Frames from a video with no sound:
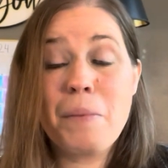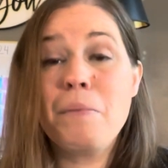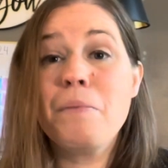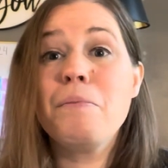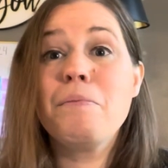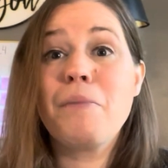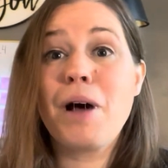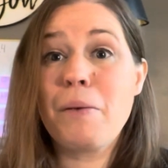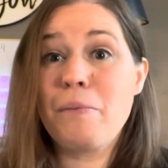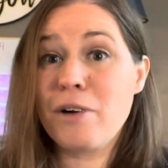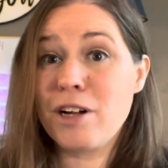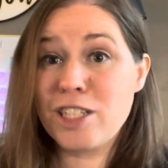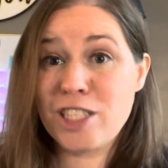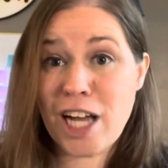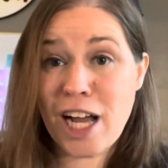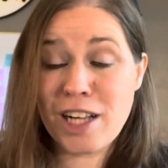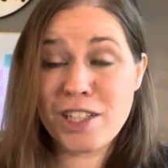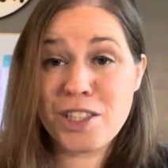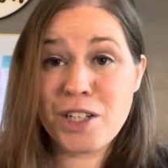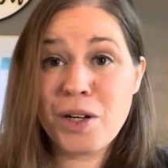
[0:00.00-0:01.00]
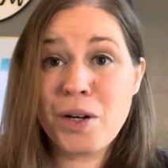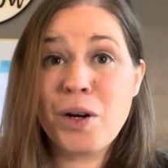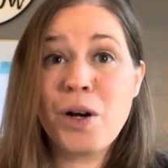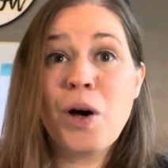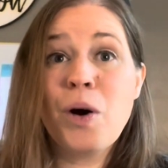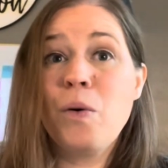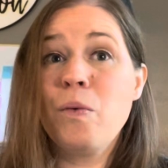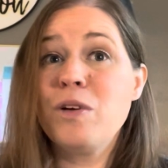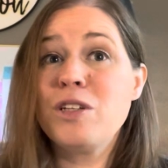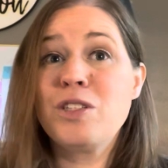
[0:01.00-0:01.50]
My projector
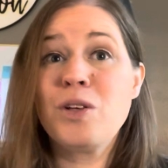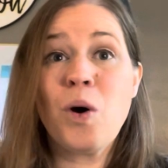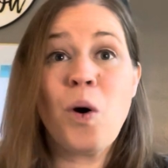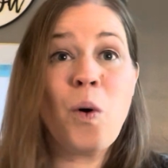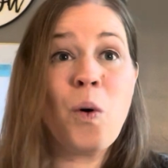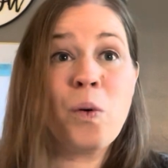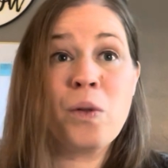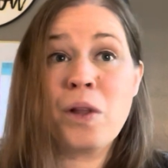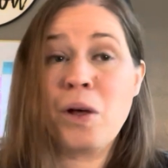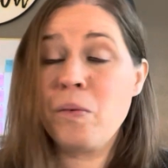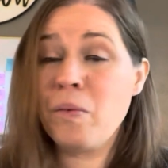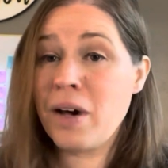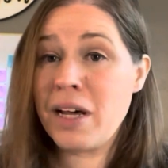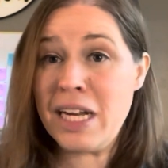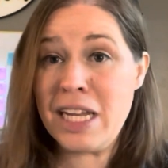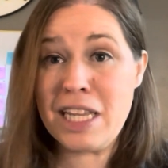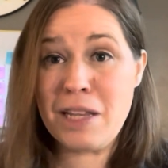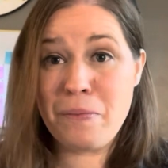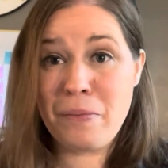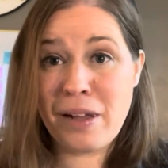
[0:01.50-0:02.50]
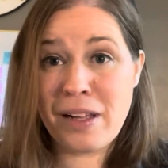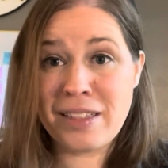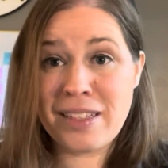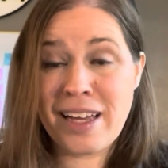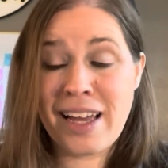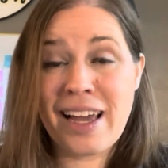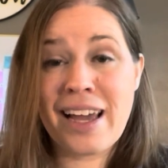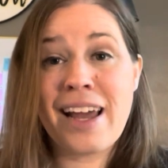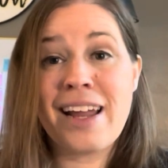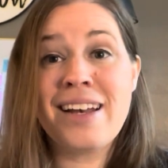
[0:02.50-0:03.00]
was the only one in the
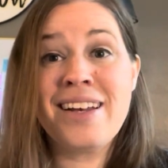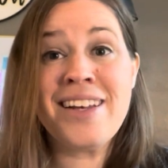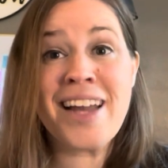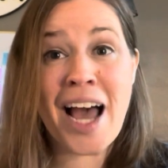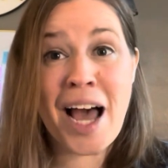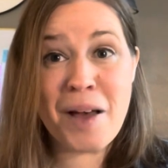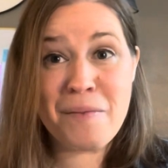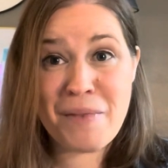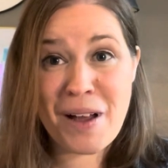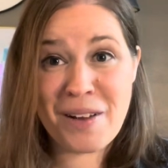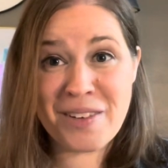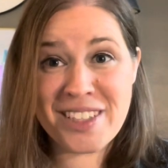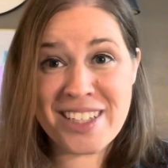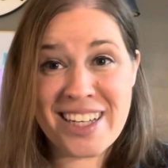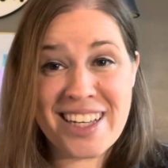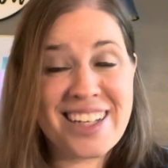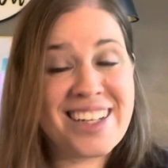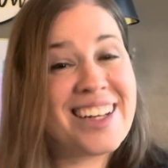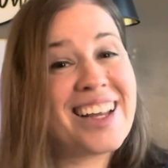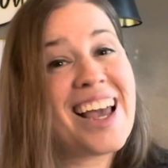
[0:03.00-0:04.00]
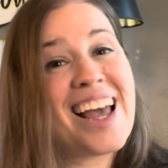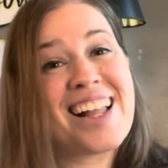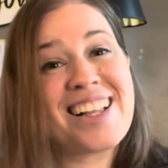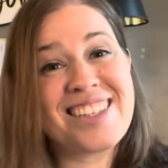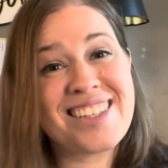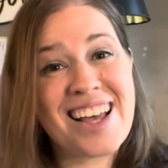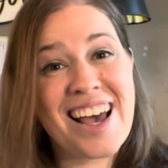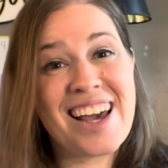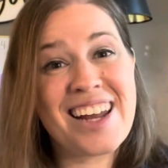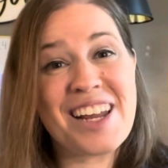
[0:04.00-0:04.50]
building not mounted and
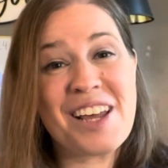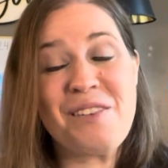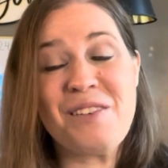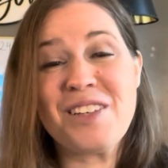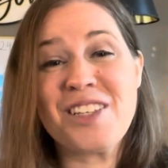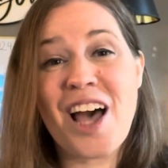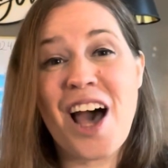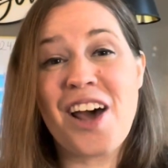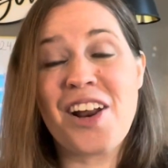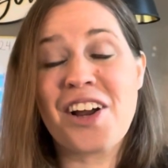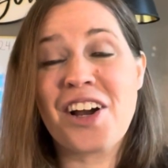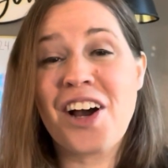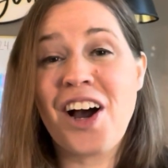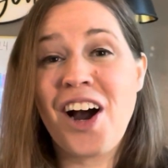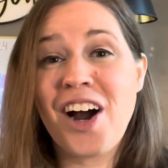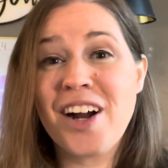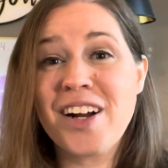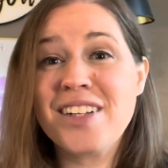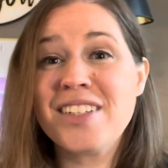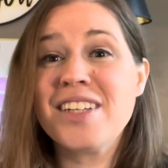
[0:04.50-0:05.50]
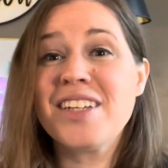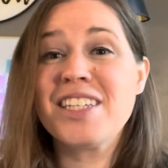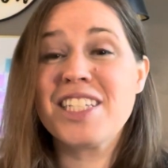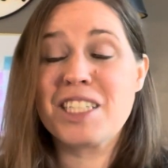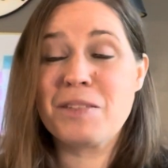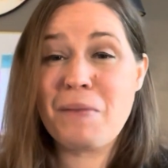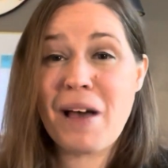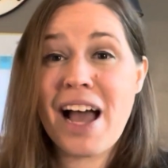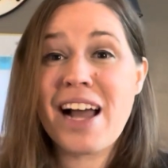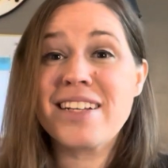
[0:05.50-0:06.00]
said it was on a cart
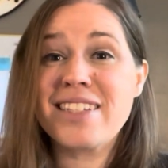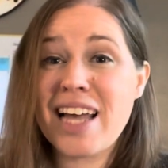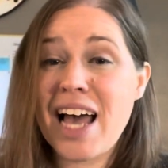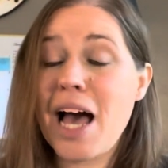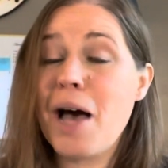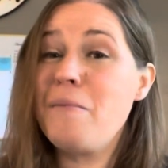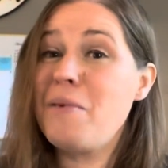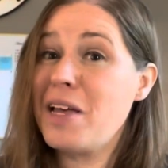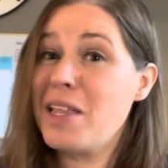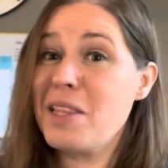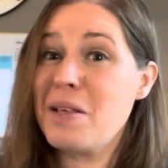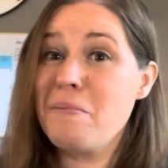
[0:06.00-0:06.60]
smack dab in the